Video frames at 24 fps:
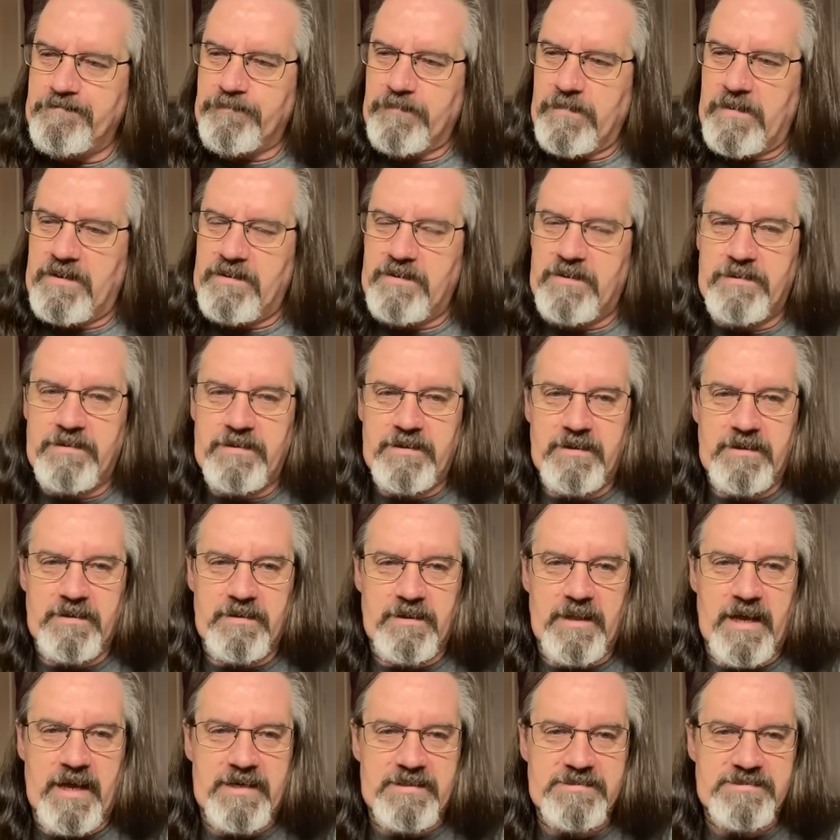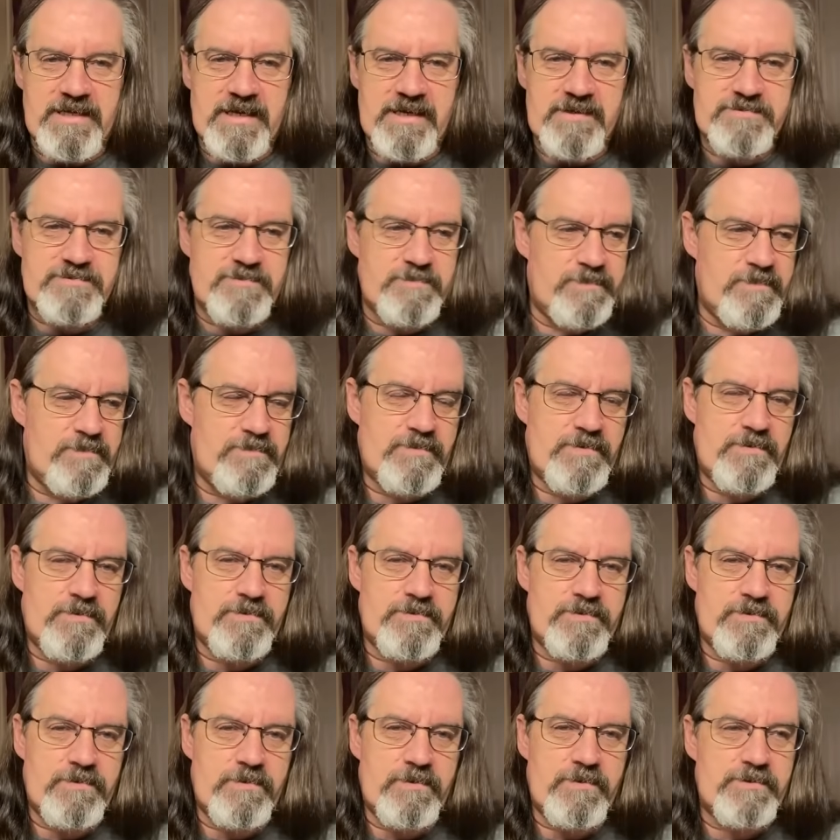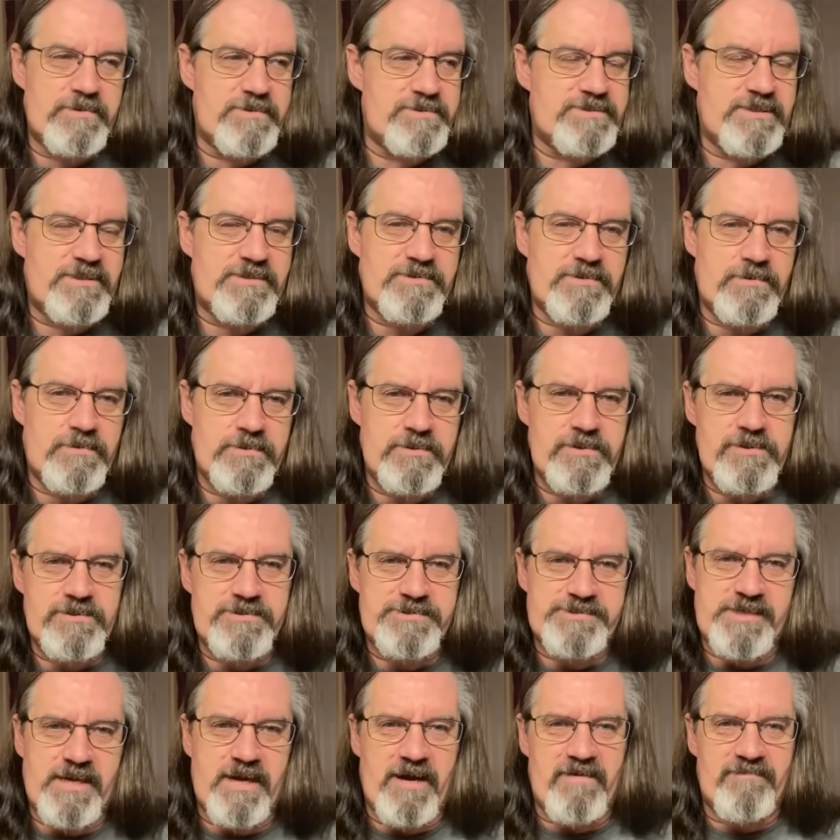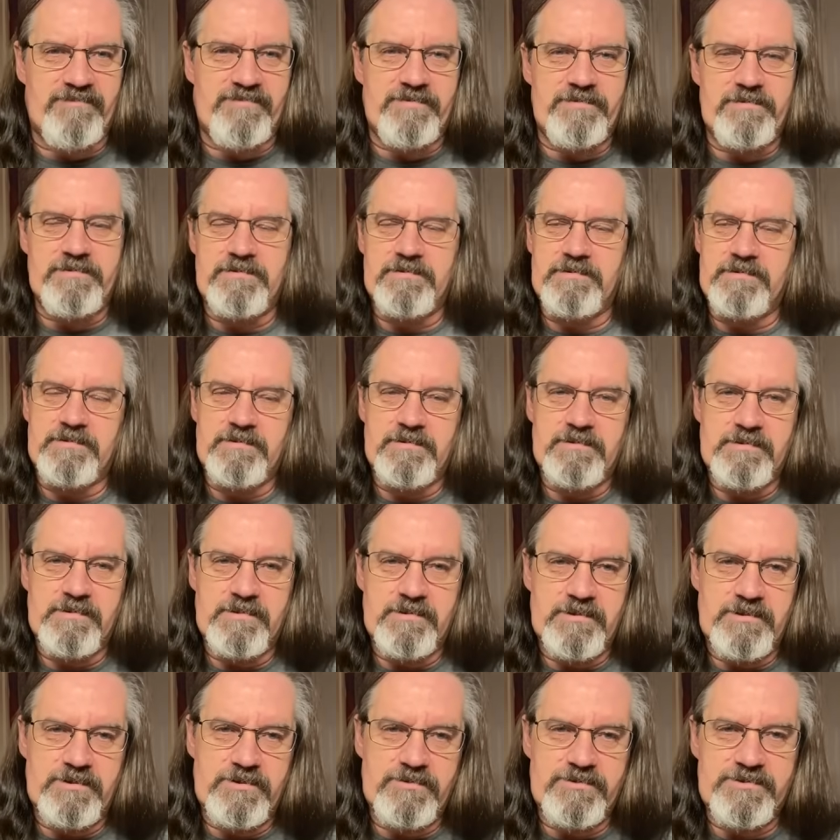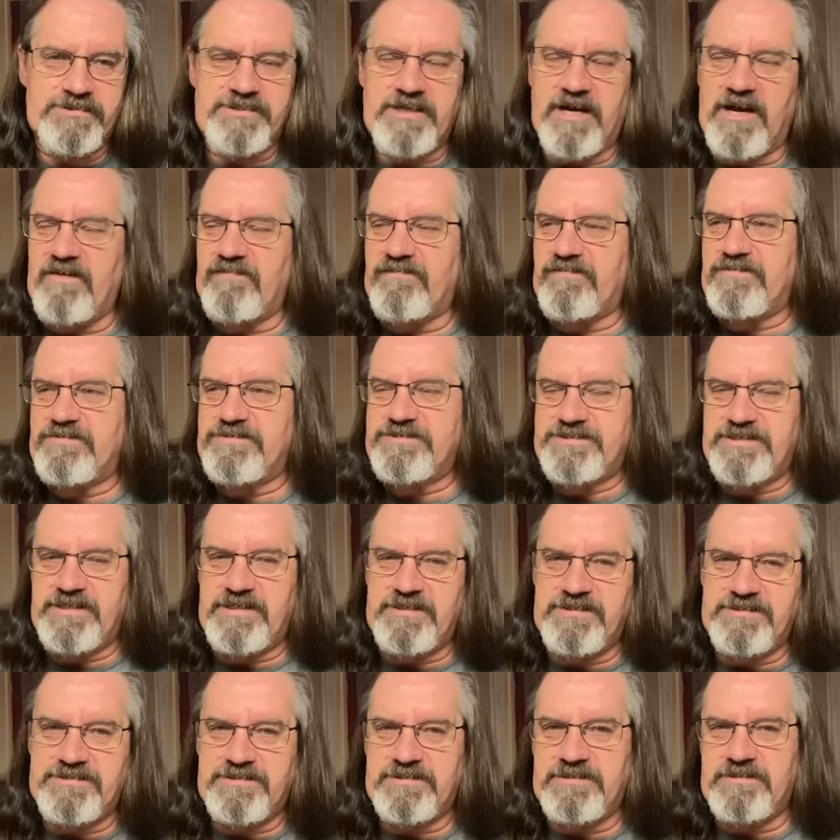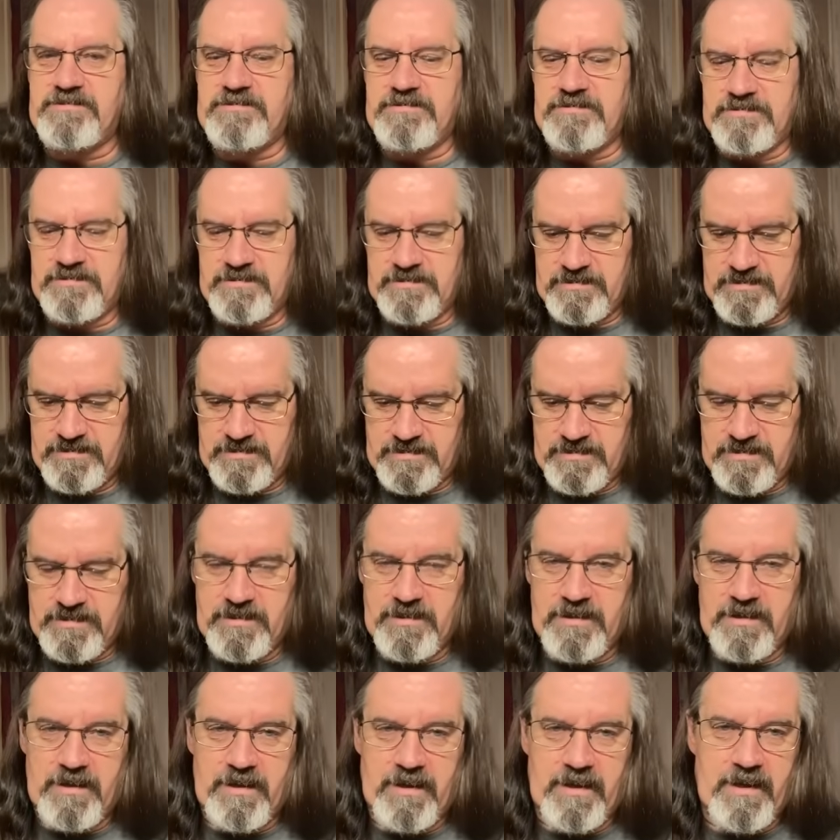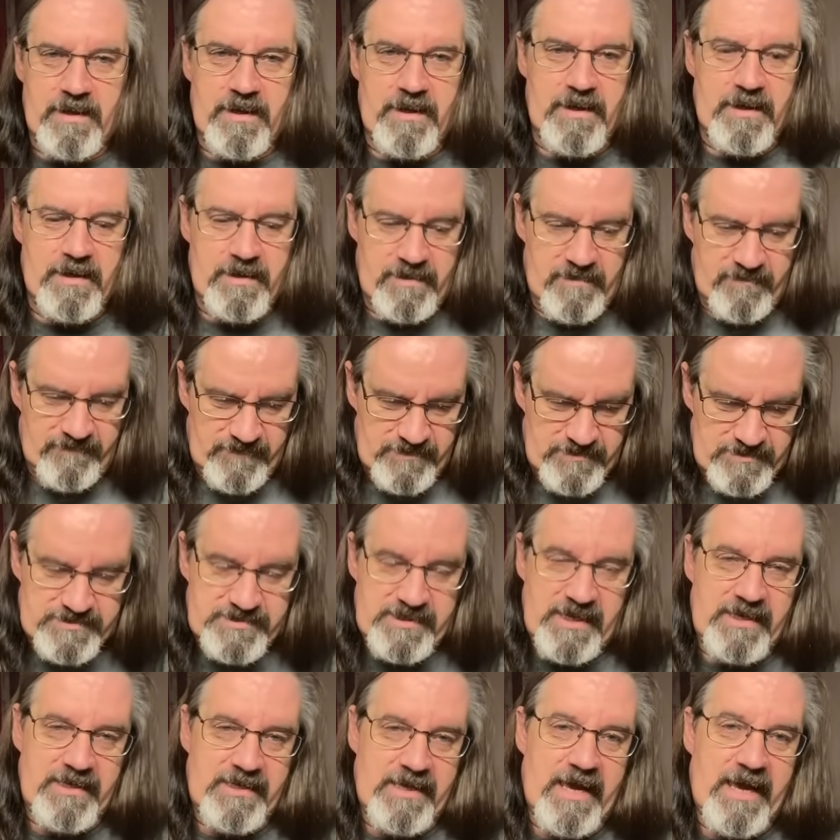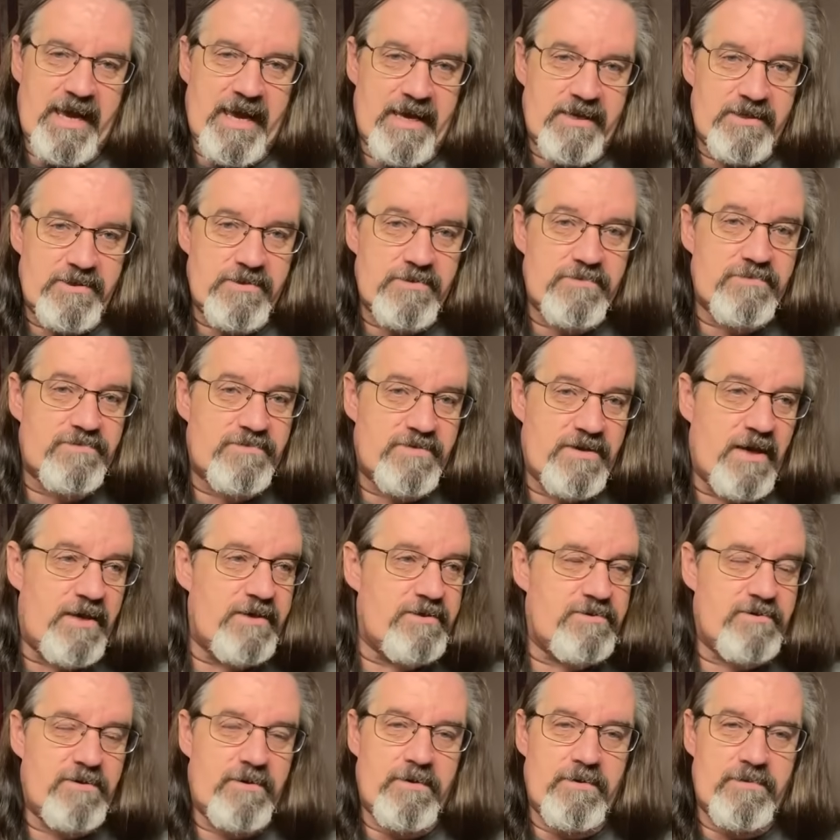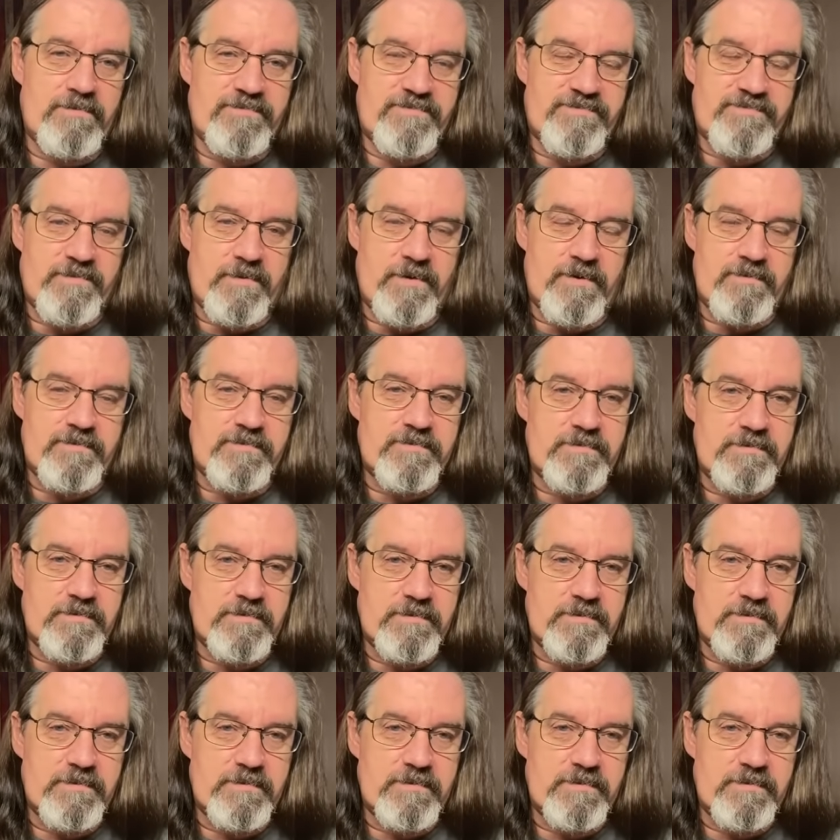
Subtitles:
A lot of times when people go into court, the judge will go, "Are you a sovereign? Are you a sovereign citizen?" If you say yeah, you're cutting your own throat.